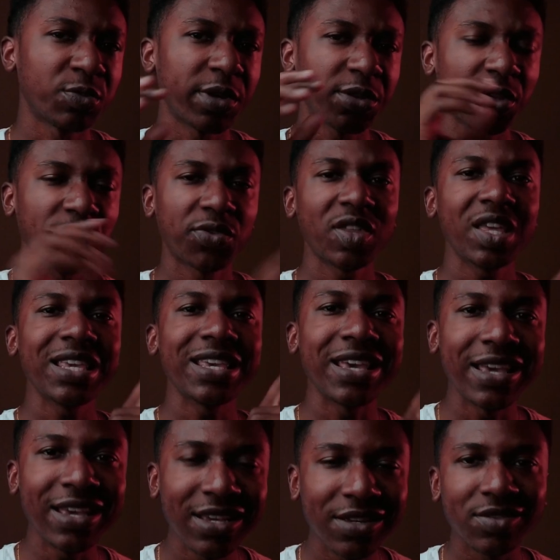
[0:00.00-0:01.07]
But the thing
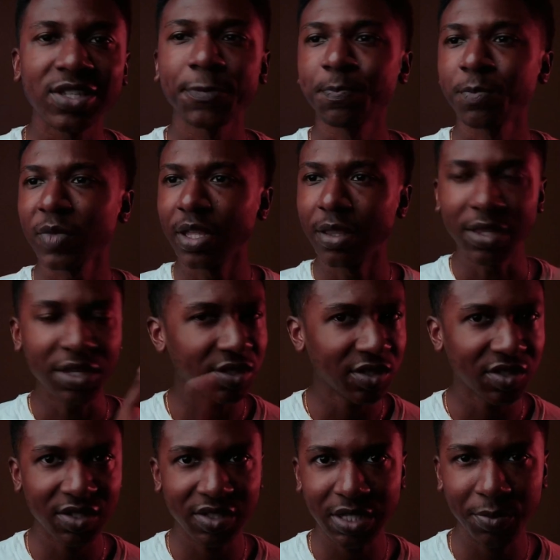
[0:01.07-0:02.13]
is, this
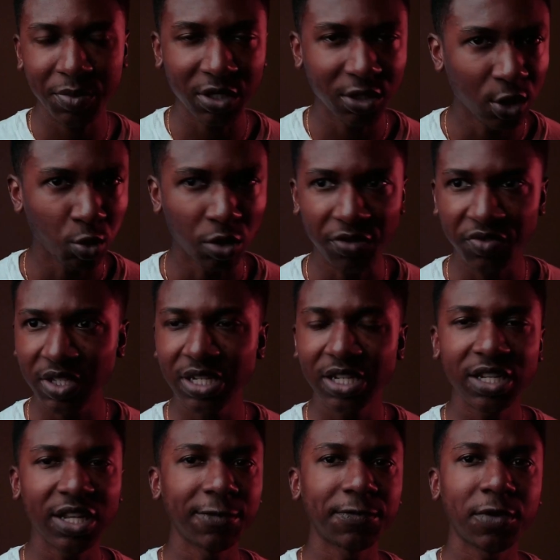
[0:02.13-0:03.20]
isn't something new. We've seen
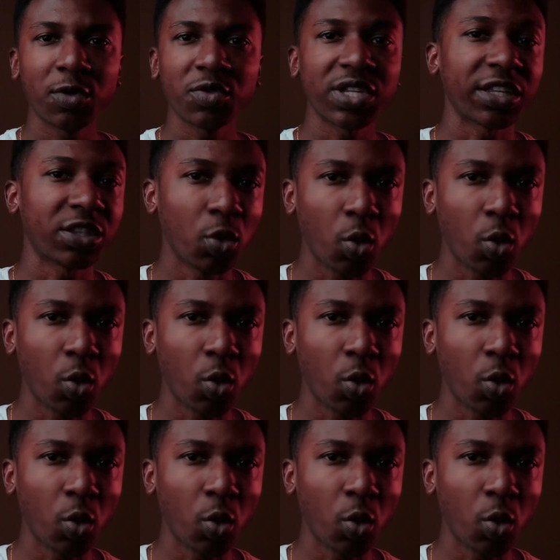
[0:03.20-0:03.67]
it in phones like the